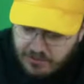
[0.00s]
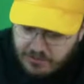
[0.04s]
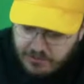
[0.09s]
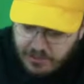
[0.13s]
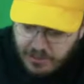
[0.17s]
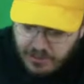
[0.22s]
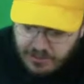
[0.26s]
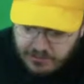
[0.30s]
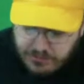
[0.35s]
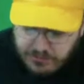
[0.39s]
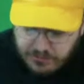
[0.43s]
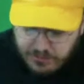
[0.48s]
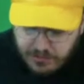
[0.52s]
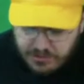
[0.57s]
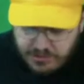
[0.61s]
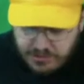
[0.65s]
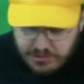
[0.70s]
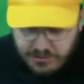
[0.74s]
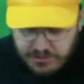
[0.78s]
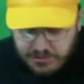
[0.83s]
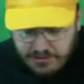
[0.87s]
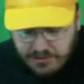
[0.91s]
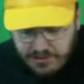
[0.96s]
That's
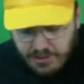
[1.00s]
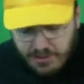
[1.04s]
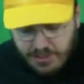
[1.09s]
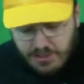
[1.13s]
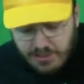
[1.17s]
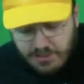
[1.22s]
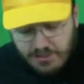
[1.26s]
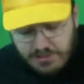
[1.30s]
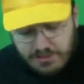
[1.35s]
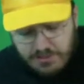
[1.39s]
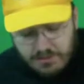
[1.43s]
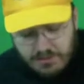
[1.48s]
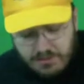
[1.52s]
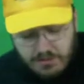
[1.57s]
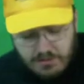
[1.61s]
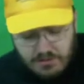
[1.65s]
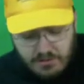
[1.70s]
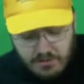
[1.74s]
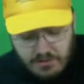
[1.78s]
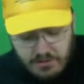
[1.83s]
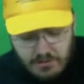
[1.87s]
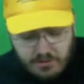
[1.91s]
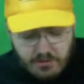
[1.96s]
what you need.
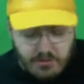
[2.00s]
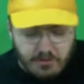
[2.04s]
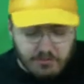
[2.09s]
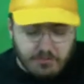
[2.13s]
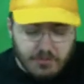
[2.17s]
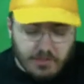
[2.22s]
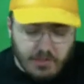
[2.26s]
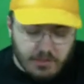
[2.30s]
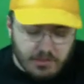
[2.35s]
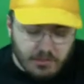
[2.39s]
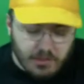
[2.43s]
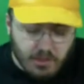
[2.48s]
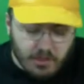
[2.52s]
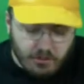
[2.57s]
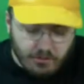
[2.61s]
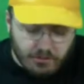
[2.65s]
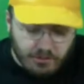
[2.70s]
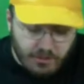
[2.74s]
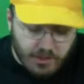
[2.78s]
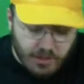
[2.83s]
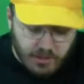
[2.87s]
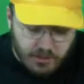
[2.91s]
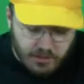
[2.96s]
I'm like, no,
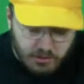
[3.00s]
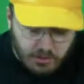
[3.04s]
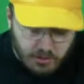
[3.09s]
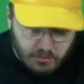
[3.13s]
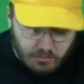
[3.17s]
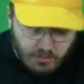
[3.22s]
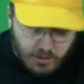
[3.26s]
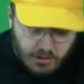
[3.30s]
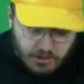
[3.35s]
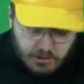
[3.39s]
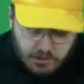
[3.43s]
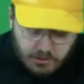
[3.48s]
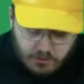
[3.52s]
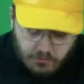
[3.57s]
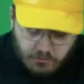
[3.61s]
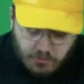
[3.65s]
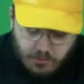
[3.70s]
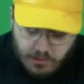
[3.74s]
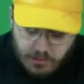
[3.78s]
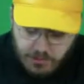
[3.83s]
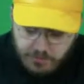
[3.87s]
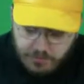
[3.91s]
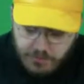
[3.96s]
thank you. I don't
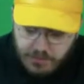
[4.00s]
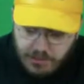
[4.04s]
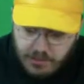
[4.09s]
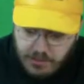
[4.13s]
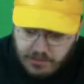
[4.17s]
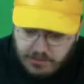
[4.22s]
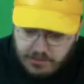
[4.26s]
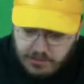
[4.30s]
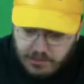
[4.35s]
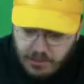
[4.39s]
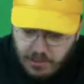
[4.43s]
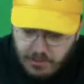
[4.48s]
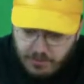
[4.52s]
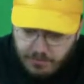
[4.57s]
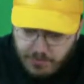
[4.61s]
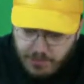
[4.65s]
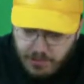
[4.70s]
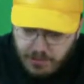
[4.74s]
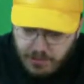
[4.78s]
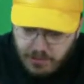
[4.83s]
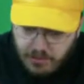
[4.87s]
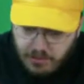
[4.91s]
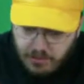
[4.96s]
want to be a
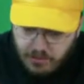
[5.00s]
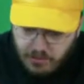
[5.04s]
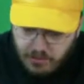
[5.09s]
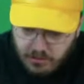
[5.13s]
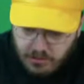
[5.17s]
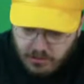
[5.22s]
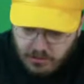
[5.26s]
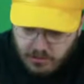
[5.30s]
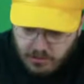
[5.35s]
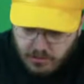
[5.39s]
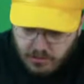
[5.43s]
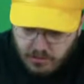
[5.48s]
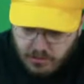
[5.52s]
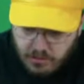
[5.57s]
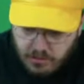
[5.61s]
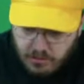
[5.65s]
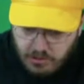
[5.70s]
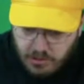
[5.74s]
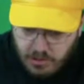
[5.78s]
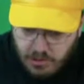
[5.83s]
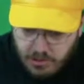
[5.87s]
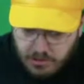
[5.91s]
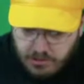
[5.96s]
zombie.
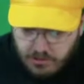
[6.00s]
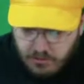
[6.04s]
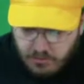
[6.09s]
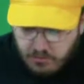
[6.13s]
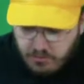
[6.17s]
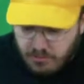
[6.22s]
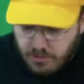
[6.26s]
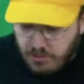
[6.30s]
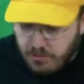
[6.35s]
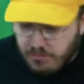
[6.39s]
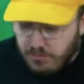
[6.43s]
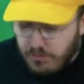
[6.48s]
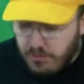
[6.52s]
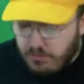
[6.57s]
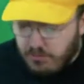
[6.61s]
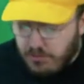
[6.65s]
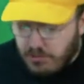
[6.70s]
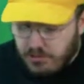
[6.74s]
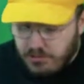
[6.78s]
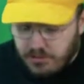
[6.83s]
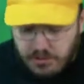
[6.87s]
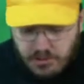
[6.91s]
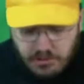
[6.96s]
I don't want to be a
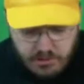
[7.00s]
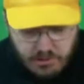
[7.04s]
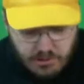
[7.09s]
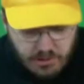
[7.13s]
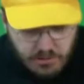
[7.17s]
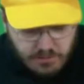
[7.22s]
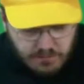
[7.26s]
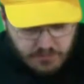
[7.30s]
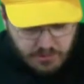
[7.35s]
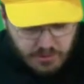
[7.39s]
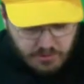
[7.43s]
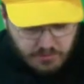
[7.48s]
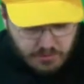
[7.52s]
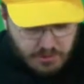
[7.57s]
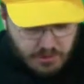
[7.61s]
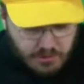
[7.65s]
mentally enslaved zombie.